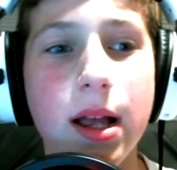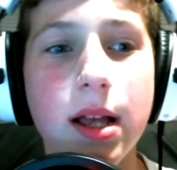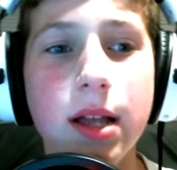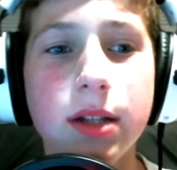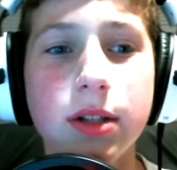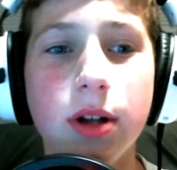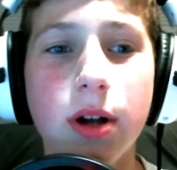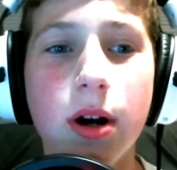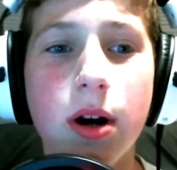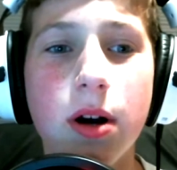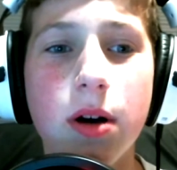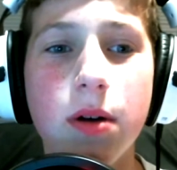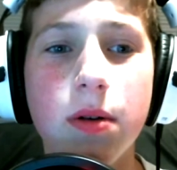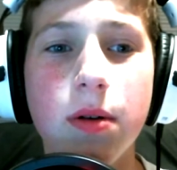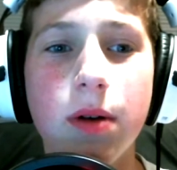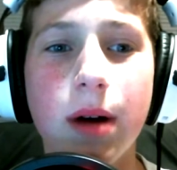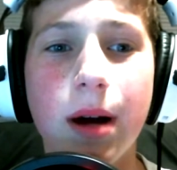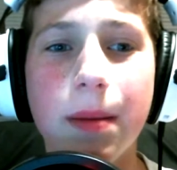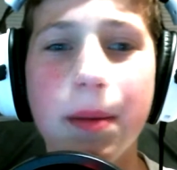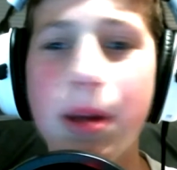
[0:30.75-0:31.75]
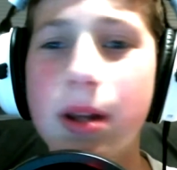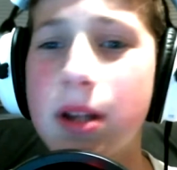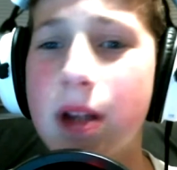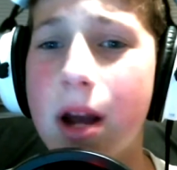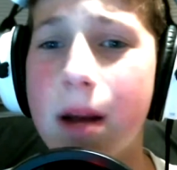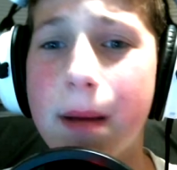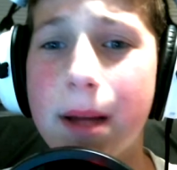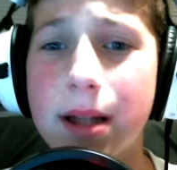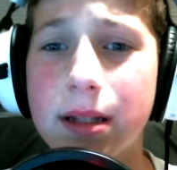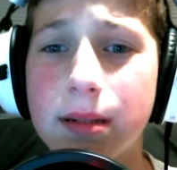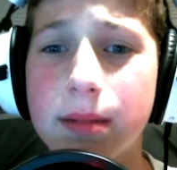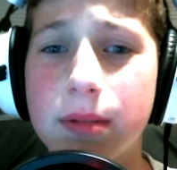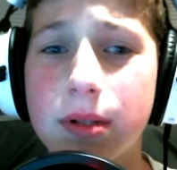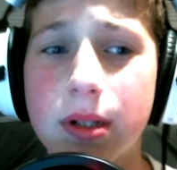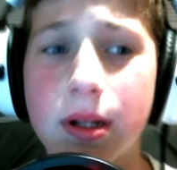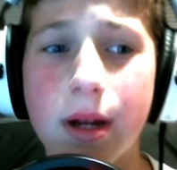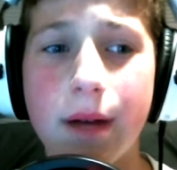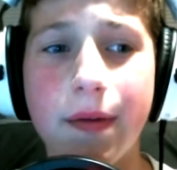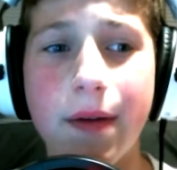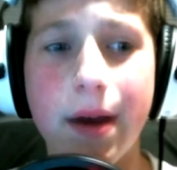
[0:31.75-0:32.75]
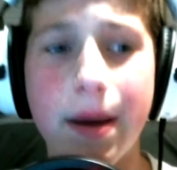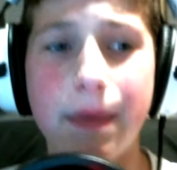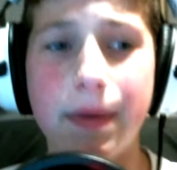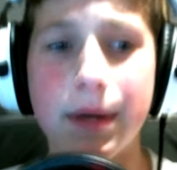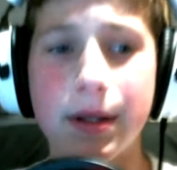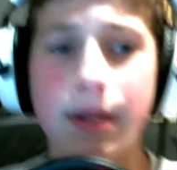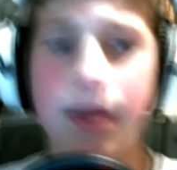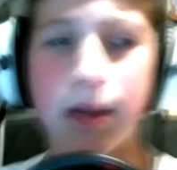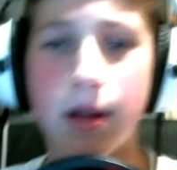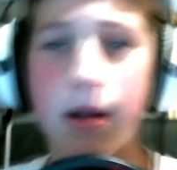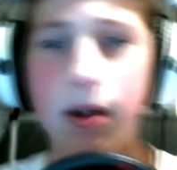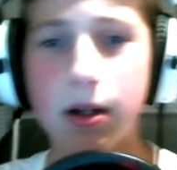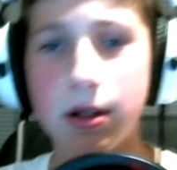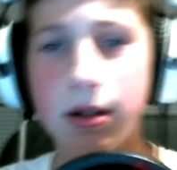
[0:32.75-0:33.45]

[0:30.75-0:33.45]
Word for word: So I'm gonna talk about some stuff. I have this long